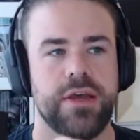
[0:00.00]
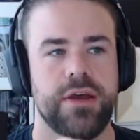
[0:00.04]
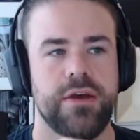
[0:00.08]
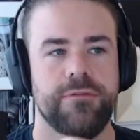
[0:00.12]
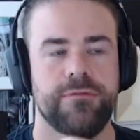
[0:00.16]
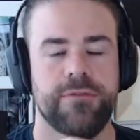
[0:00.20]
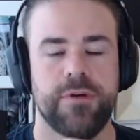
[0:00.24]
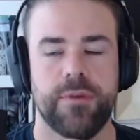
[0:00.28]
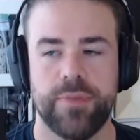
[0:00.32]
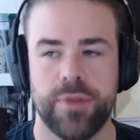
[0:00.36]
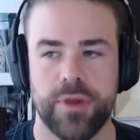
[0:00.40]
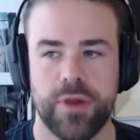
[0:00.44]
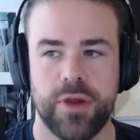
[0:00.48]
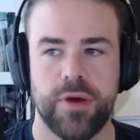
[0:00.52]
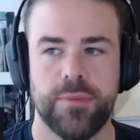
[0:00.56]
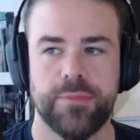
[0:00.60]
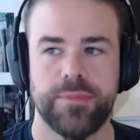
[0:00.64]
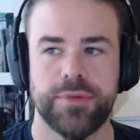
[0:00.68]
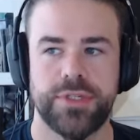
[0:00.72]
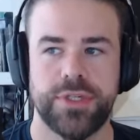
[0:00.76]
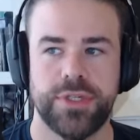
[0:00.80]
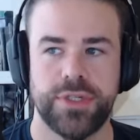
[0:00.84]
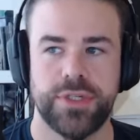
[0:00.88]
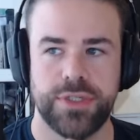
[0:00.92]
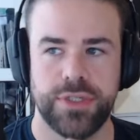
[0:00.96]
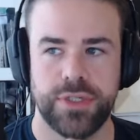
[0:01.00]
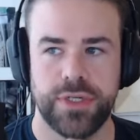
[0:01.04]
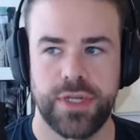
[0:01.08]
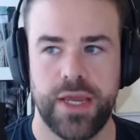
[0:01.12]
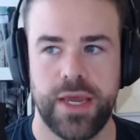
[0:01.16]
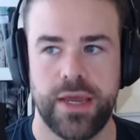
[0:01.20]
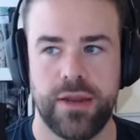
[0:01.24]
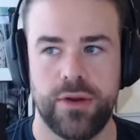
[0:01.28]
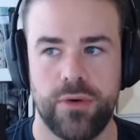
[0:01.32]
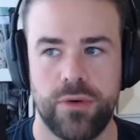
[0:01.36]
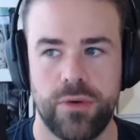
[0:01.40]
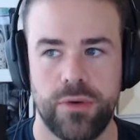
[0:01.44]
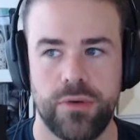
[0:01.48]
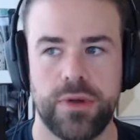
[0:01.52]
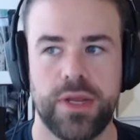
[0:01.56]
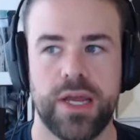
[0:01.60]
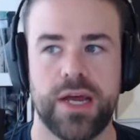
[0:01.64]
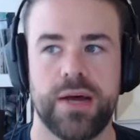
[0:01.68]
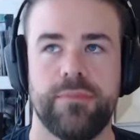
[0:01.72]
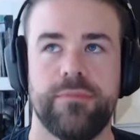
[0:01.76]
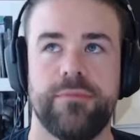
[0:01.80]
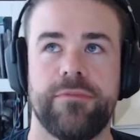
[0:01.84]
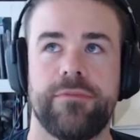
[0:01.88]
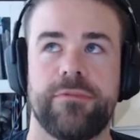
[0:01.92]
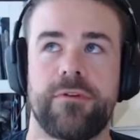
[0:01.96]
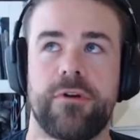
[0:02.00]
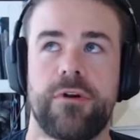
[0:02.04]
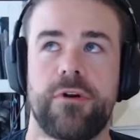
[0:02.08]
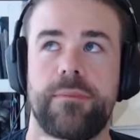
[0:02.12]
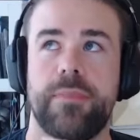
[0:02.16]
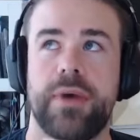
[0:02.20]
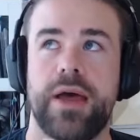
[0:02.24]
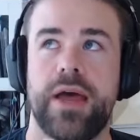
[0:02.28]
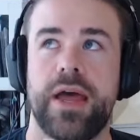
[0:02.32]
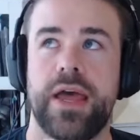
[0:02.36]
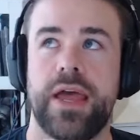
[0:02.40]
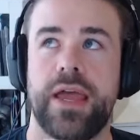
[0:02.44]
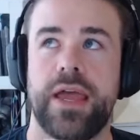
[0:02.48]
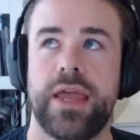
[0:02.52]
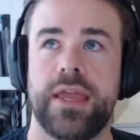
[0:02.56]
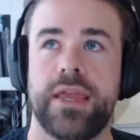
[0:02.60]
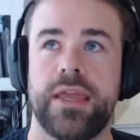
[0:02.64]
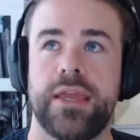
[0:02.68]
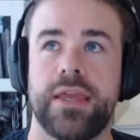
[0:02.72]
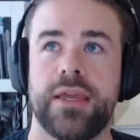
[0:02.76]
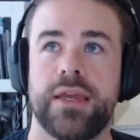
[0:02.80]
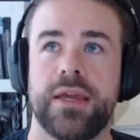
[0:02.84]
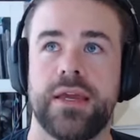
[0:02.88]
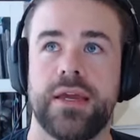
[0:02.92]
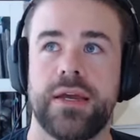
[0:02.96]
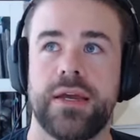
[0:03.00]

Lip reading: from the competition had all come from the